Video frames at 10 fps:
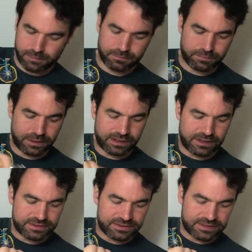But
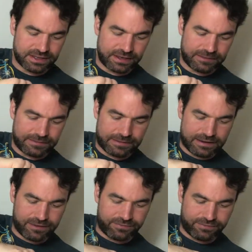let's say a
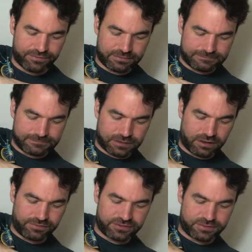half of a
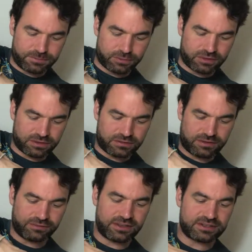coffee spoon
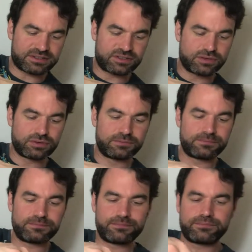of this too.
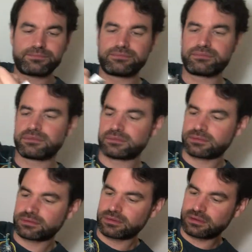
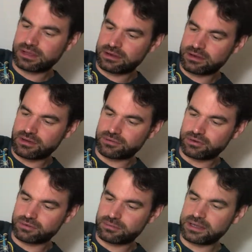Then you have a
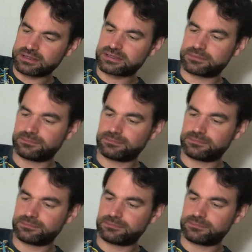good mix.